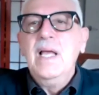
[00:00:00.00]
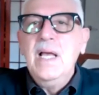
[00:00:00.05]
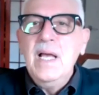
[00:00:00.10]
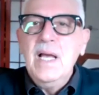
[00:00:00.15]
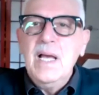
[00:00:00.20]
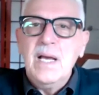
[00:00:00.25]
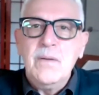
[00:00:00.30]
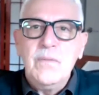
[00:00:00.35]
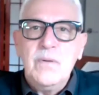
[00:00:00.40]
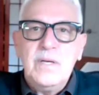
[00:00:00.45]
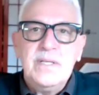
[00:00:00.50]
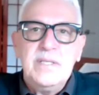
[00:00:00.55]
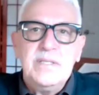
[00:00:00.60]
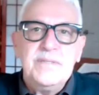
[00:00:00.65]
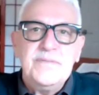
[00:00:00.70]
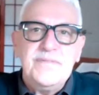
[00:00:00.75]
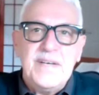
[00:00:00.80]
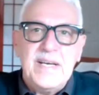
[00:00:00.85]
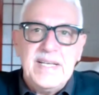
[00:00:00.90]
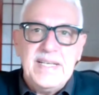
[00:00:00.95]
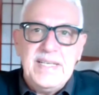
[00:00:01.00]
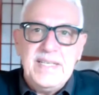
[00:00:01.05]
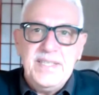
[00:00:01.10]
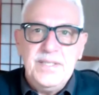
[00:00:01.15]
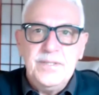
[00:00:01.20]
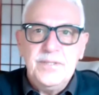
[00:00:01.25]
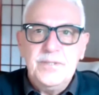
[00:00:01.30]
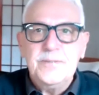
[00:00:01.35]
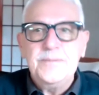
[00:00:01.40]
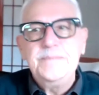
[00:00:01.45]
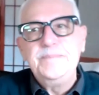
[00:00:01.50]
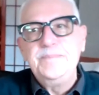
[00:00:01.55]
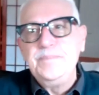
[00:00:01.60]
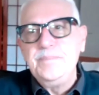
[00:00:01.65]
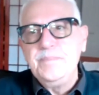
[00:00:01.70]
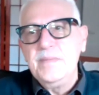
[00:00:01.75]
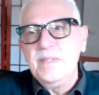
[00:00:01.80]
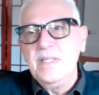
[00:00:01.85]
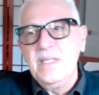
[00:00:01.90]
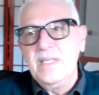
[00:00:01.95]
I want to invite you
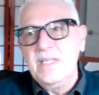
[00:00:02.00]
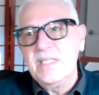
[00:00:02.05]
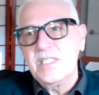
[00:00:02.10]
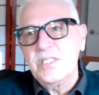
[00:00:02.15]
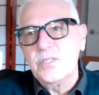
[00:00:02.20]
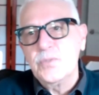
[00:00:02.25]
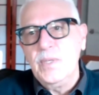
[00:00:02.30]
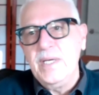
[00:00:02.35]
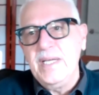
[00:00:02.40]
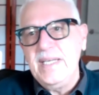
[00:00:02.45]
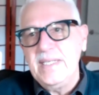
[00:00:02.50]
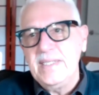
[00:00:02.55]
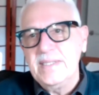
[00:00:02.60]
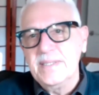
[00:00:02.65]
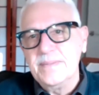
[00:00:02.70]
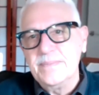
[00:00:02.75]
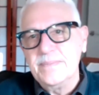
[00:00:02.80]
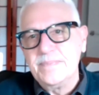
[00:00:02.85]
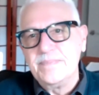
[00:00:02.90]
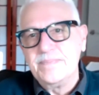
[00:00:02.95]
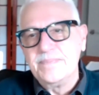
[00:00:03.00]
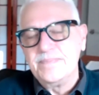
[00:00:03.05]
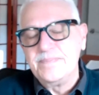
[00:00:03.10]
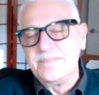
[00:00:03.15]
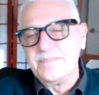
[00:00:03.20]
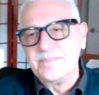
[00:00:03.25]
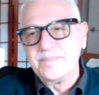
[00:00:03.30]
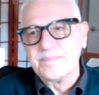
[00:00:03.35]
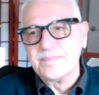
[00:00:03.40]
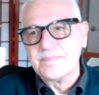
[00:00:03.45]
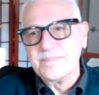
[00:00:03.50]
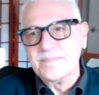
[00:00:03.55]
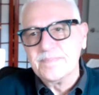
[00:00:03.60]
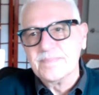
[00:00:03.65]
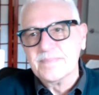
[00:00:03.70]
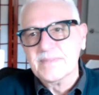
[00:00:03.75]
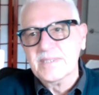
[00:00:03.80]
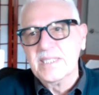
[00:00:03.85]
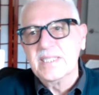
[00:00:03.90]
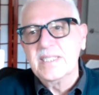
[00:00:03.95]
this week,
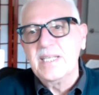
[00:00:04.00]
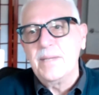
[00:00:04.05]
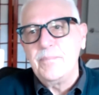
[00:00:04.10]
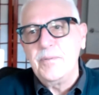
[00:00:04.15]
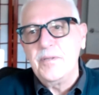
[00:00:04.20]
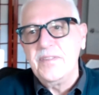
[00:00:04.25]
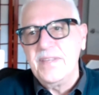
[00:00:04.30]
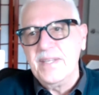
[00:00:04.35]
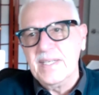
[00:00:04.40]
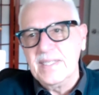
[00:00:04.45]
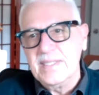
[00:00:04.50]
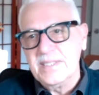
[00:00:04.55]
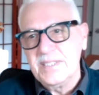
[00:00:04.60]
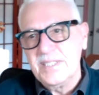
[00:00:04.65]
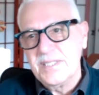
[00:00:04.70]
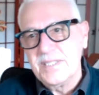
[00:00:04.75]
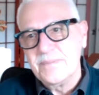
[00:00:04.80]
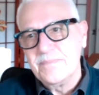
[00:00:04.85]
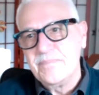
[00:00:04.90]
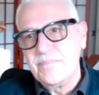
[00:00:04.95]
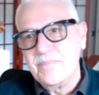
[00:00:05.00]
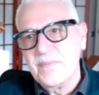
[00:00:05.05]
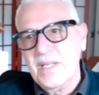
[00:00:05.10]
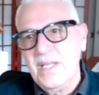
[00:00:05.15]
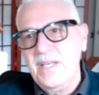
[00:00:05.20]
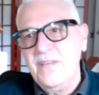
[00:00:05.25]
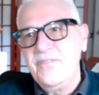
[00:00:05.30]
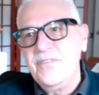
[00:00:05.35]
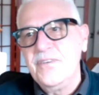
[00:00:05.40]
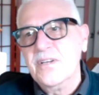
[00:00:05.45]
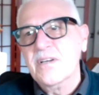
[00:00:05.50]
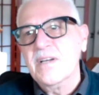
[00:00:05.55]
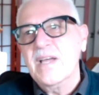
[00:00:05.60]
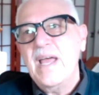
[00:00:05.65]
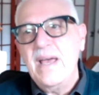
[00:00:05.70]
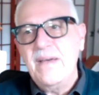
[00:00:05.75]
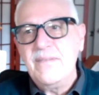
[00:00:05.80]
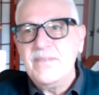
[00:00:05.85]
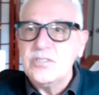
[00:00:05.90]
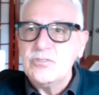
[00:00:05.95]
a couple things. If you're
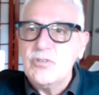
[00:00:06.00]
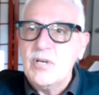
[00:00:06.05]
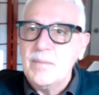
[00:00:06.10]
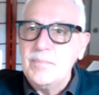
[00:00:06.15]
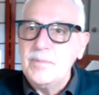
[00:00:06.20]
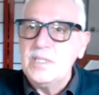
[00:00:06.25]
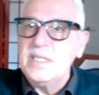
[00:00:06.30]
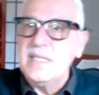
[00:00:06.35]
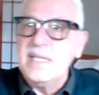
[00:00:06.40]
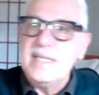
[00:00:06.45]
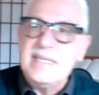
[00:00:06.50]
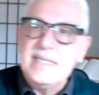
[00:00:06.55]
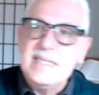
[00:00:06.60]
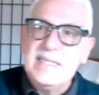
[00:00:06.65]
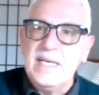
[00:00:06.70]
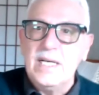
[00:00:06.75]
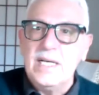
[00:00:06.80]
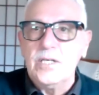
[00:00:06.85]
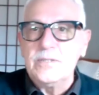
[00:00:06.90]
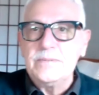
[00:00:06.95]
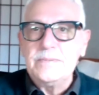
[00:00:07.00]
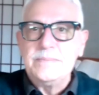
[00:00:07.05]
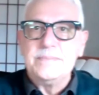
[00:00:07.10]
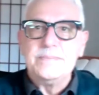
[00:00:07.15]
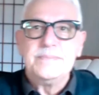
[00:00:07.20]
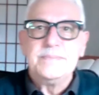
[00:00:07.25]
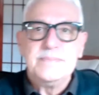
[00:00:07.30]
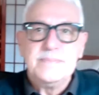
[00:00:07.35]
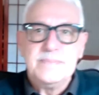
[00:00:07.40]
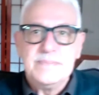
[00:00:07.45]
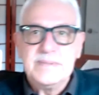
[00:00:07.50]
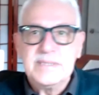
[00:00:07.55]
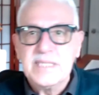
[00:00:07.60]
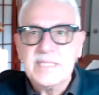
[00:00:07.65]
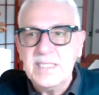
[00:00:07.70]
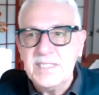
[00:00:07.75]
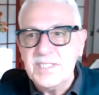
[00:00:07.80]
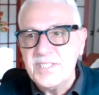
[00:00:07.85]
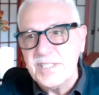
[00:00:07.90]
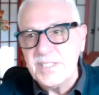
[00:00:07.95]
having trouble letting go,
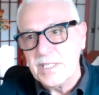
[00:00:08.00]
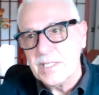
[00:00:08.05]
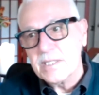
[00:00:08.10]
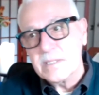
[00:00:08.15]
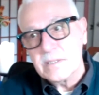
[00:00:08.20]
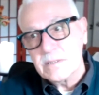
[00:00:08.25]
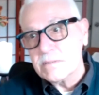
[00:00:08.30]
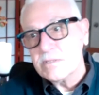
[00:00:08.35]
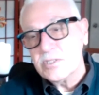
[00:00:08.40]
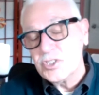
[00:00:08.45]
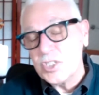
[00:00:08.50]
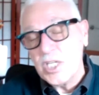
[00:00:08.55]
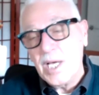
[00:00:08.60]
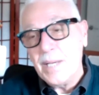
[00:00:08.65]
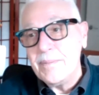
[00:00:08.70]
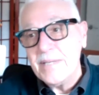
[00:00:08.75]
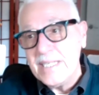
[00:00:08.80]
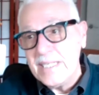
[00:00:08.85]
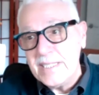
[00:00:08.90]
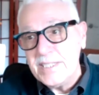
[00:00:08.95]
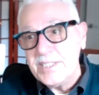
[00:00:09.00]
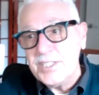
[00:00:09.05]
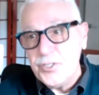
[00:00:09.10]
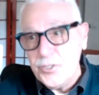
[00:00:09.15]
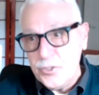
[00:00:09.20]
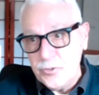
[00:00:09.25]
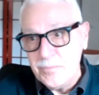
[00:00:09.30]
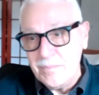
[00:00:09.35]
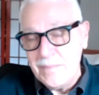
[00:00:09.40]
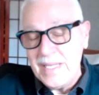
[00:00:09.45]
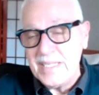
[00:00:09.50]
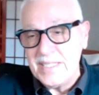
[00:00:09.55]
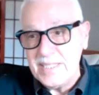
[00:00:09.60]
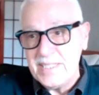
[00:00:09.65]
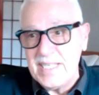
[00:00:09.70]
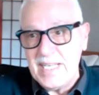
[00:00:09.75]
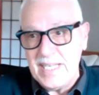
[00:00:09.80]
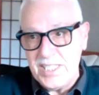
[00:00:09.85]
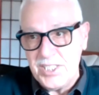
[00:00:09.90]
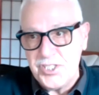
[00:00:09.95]
consider stopping into noon
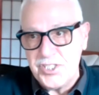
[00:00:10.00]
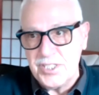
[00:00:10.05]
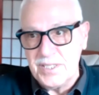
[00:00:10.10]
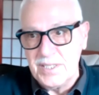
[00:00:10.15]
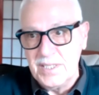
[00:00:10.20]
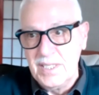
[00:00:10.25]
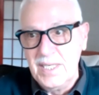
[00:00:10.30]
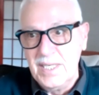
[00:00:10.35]
meditation.